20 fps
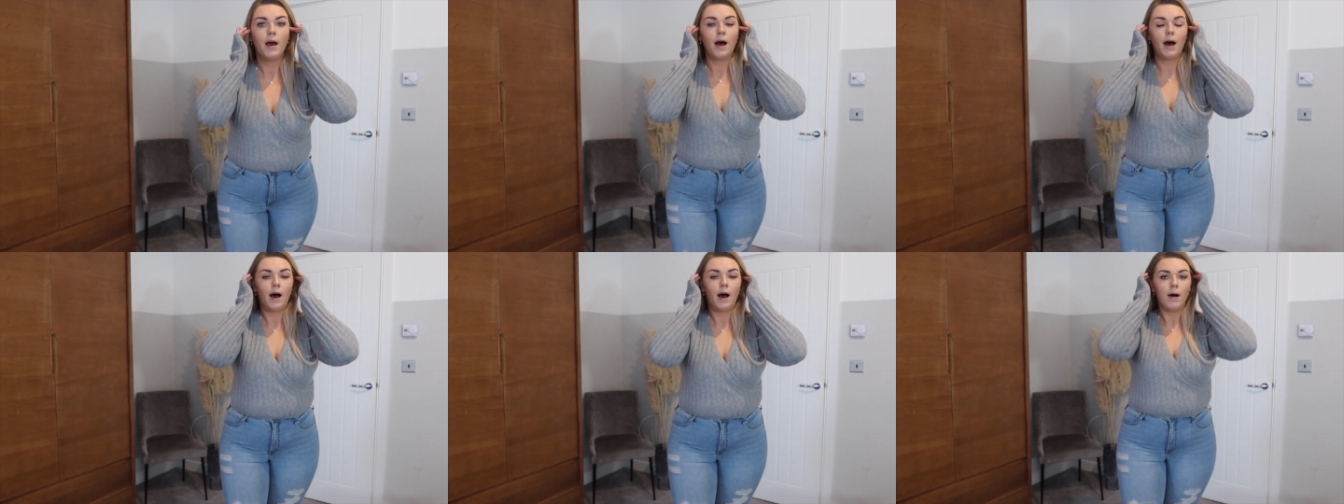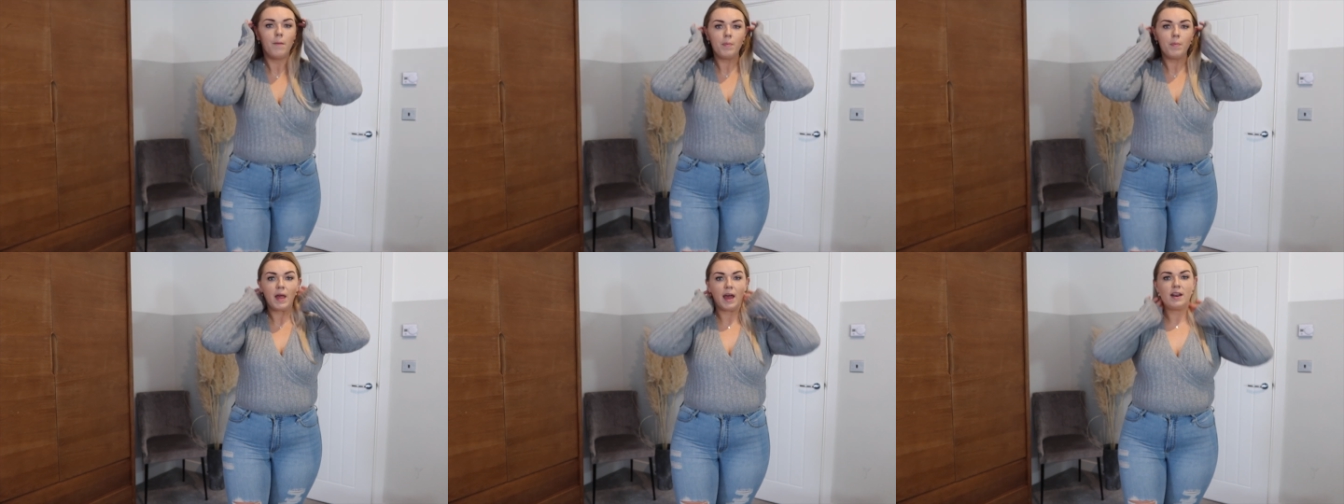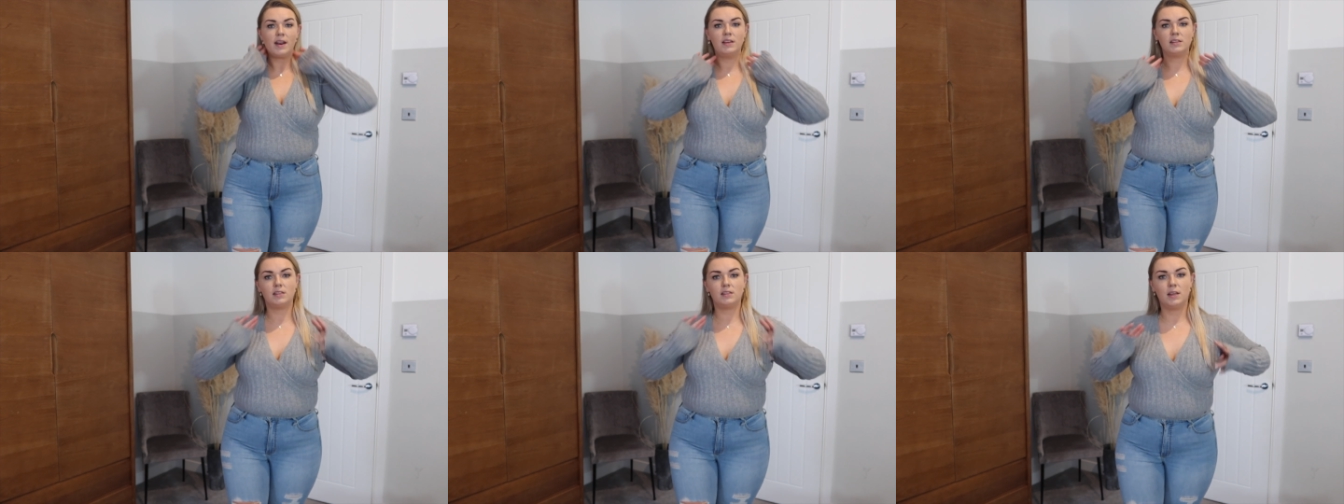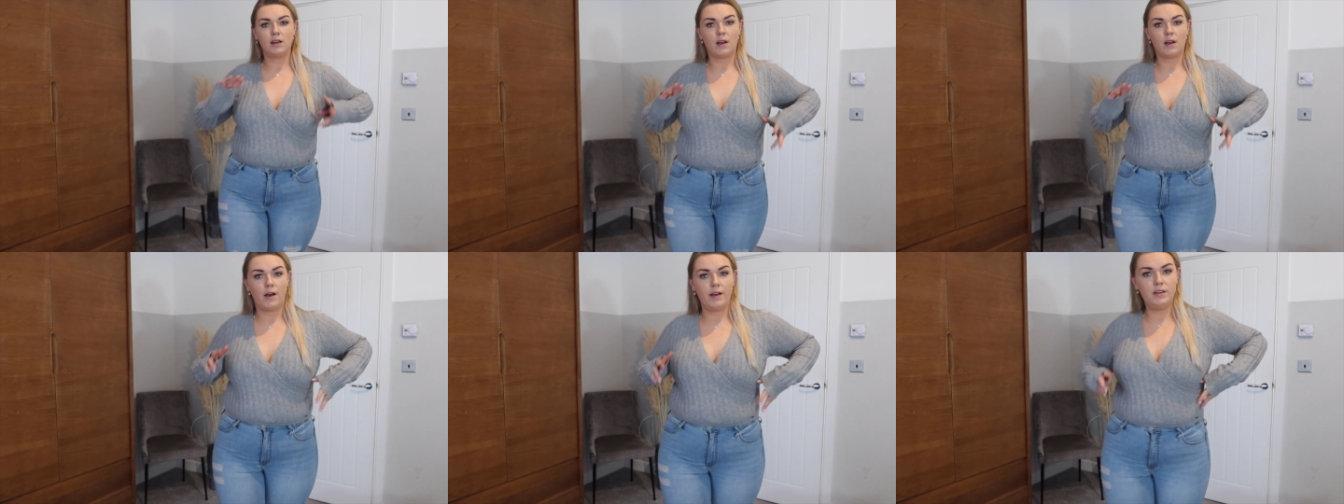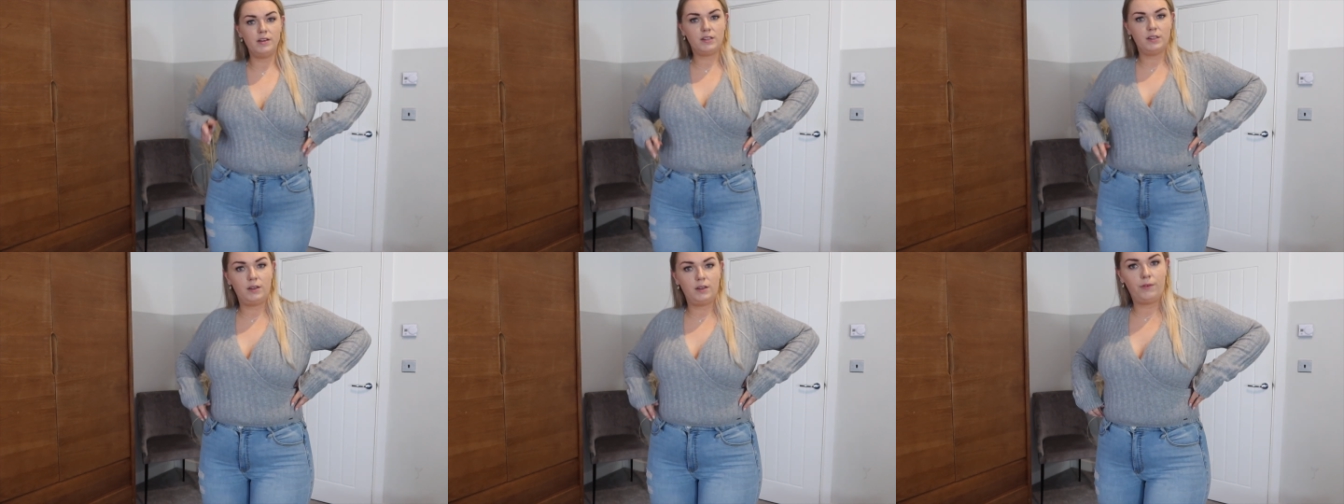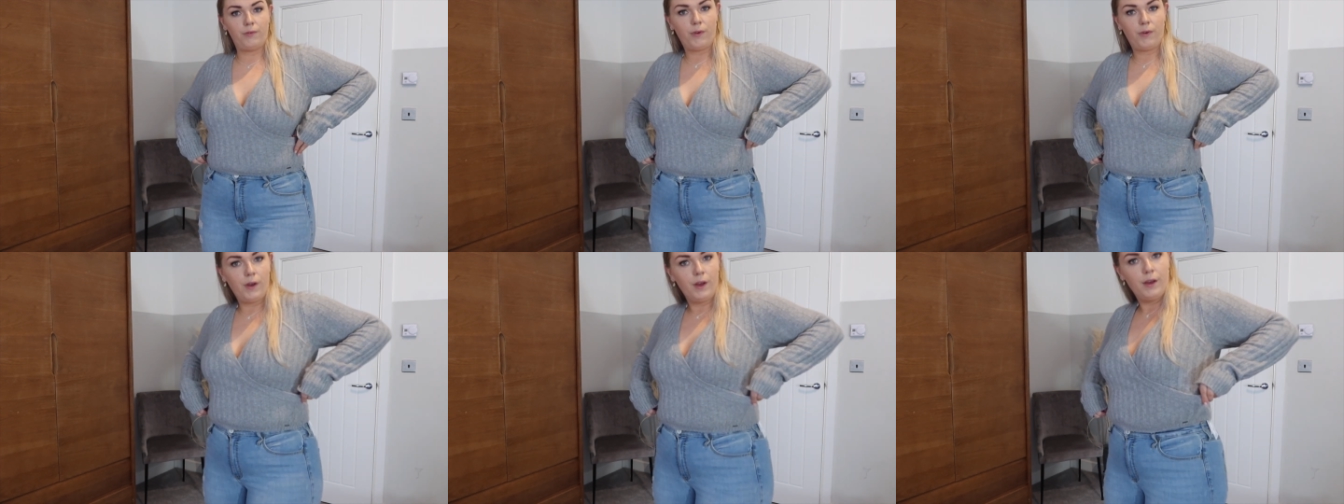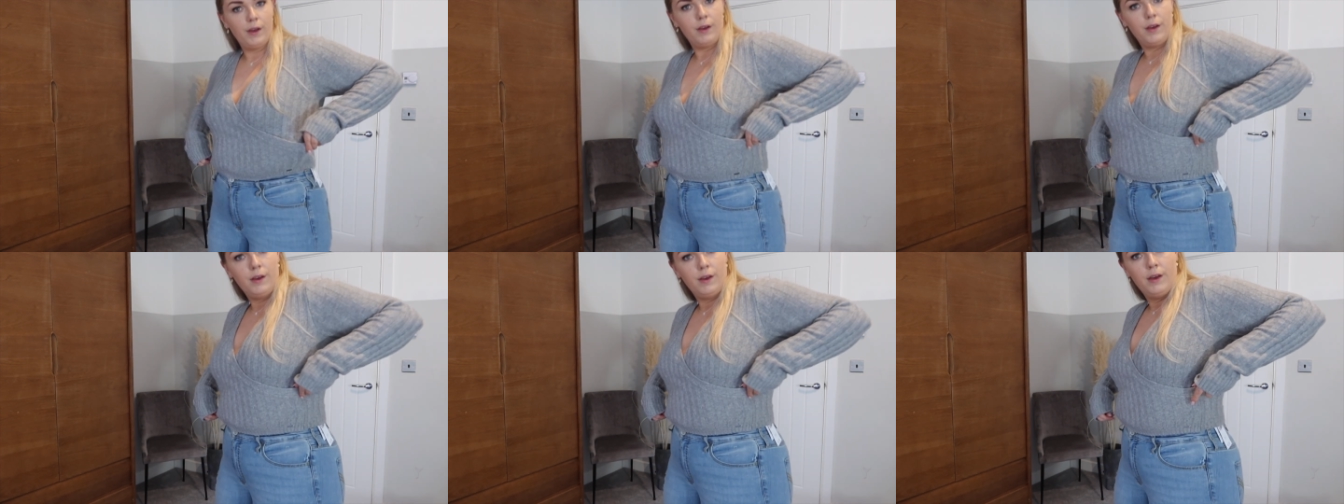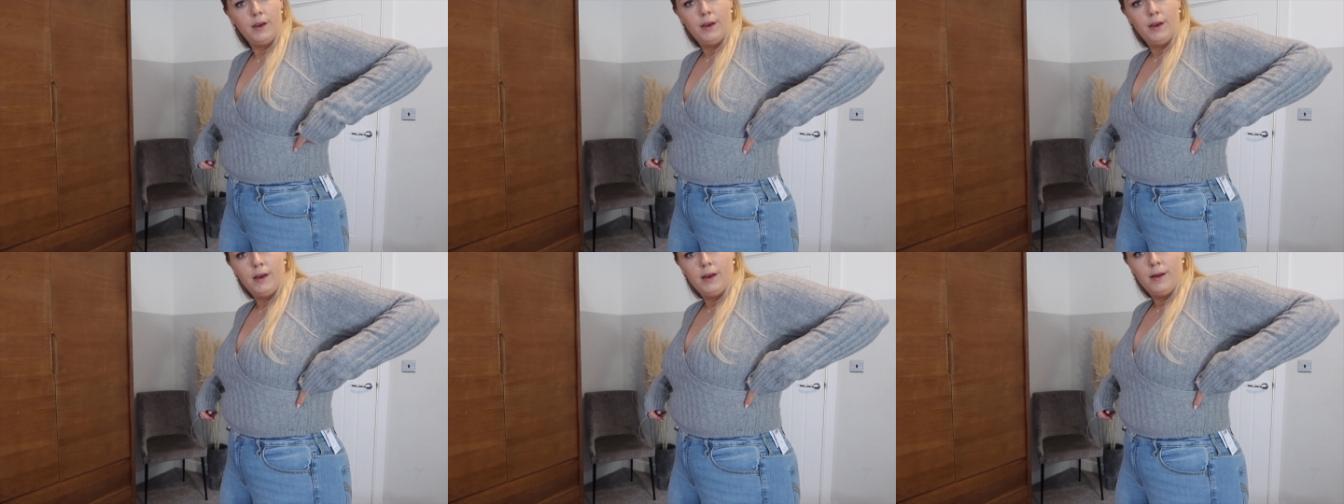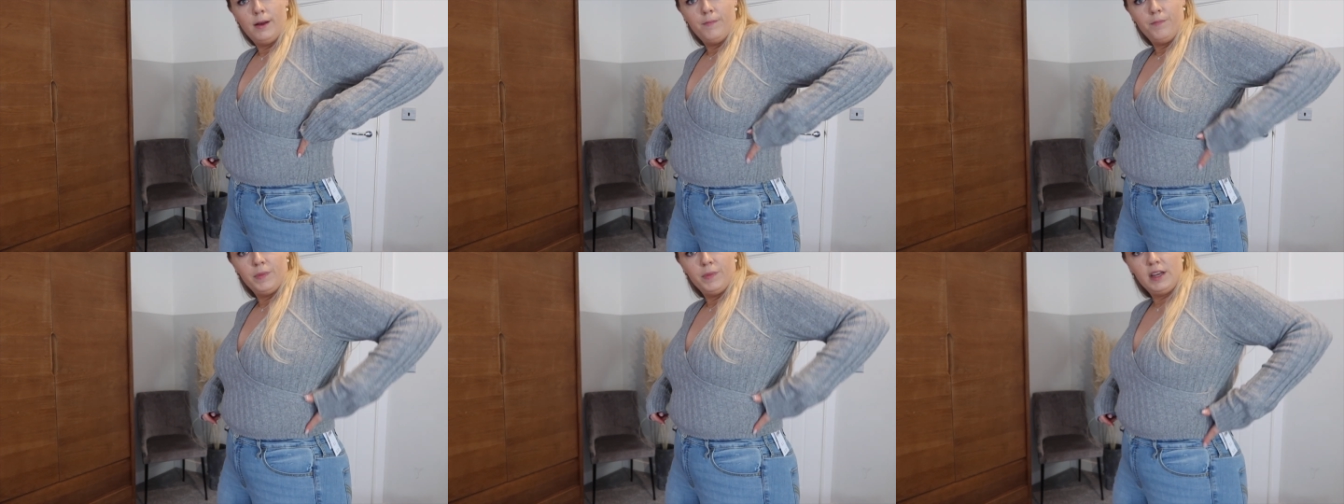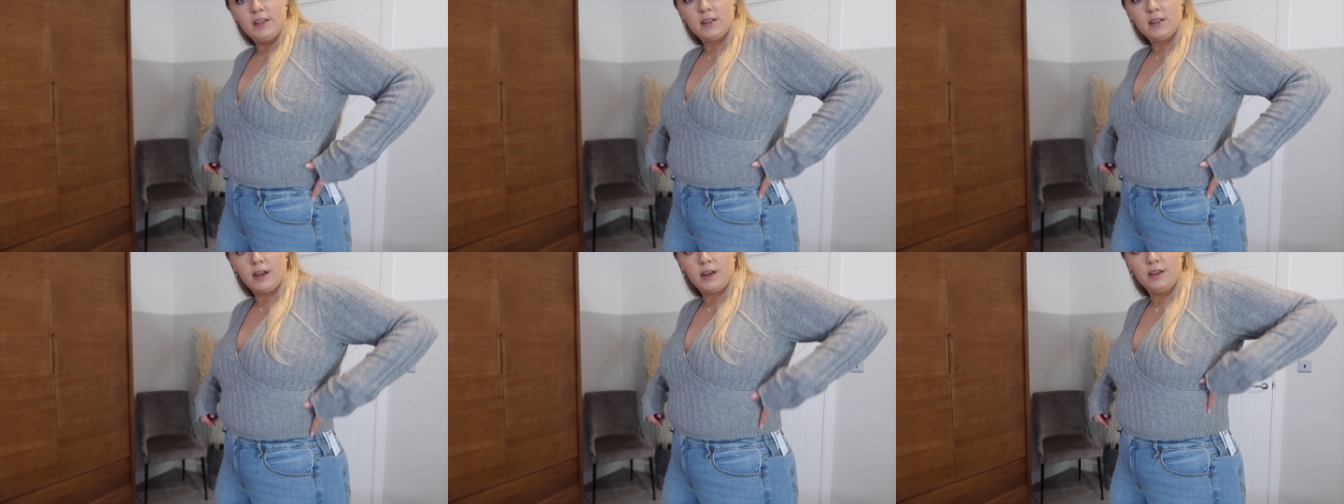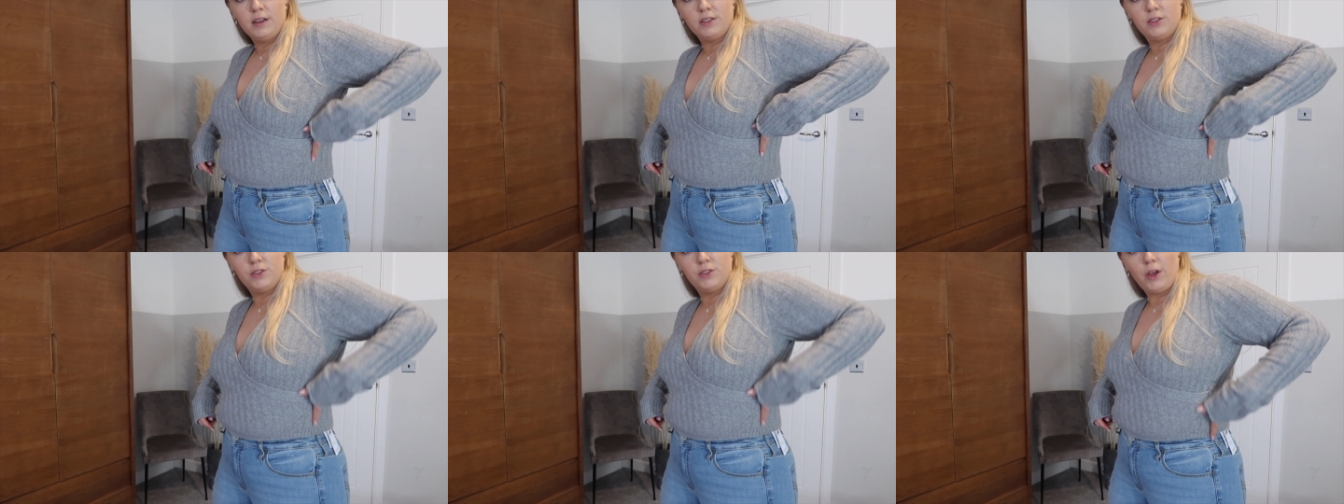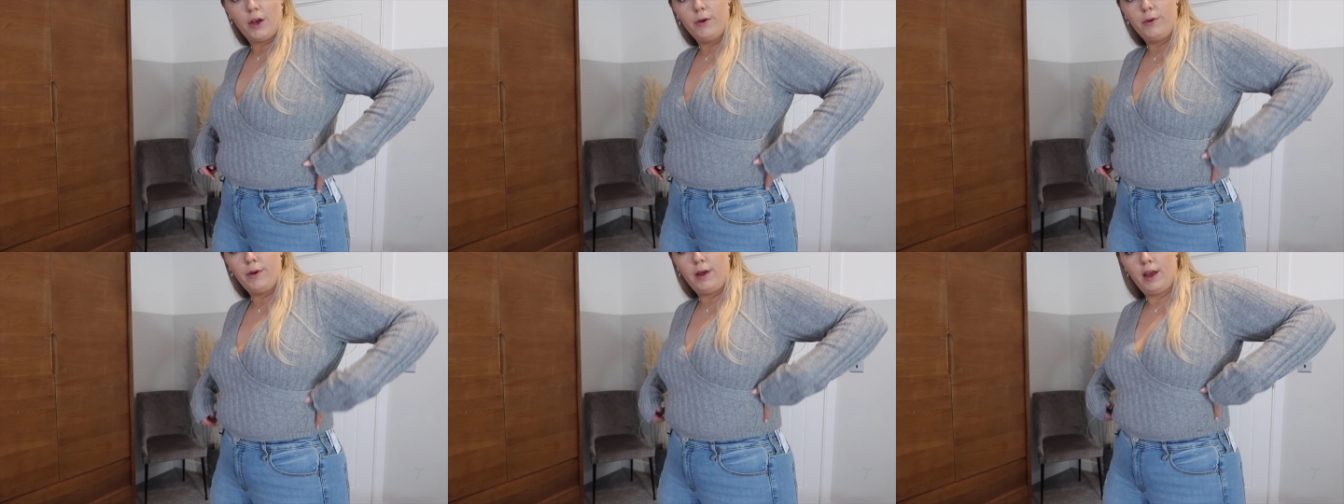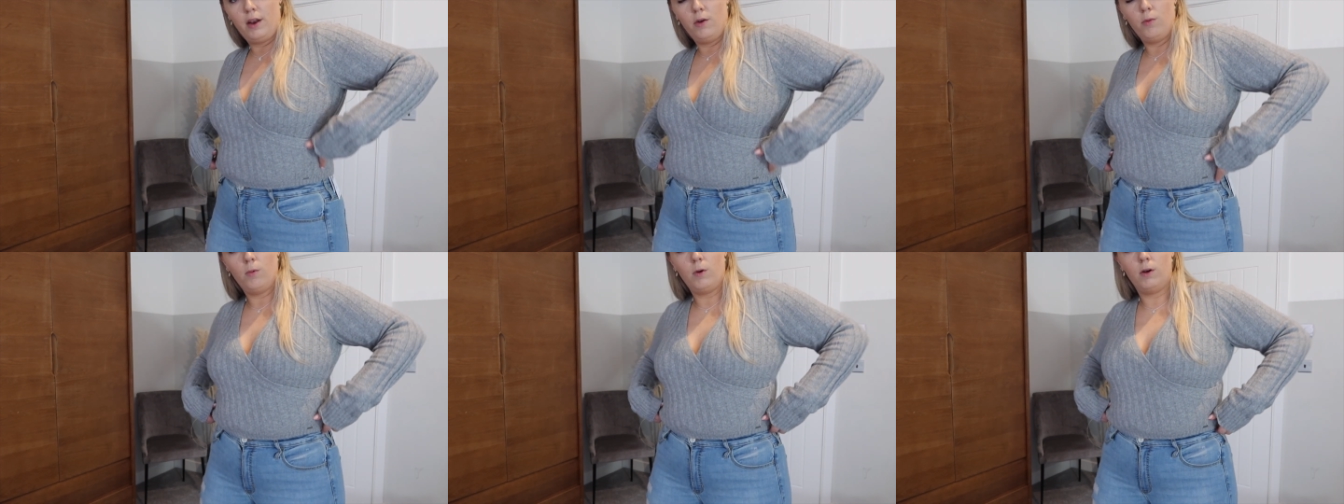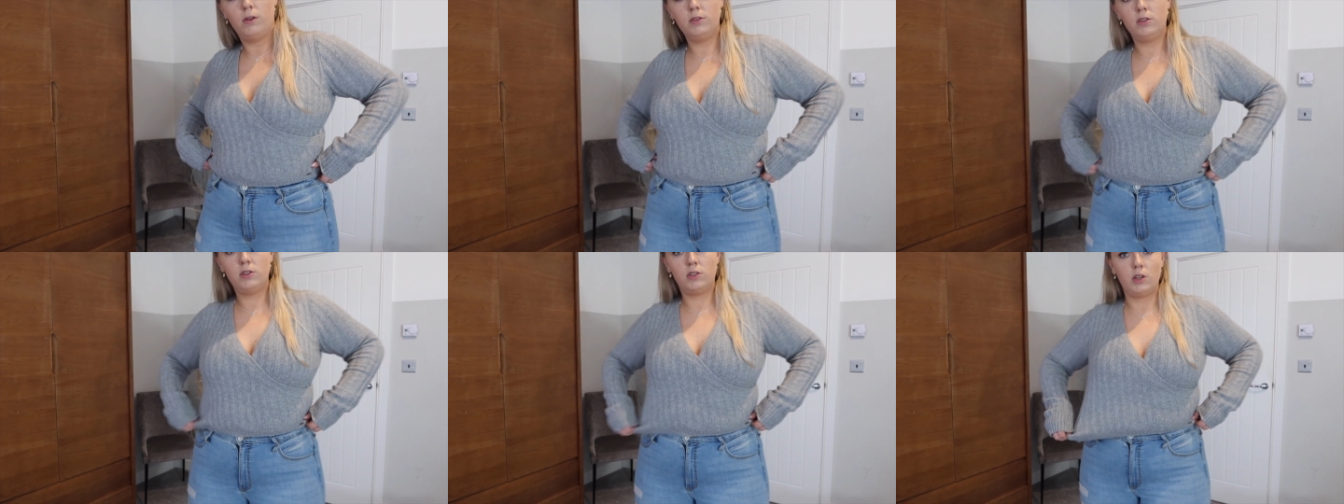And it's a kind of, it's like a sewn in one,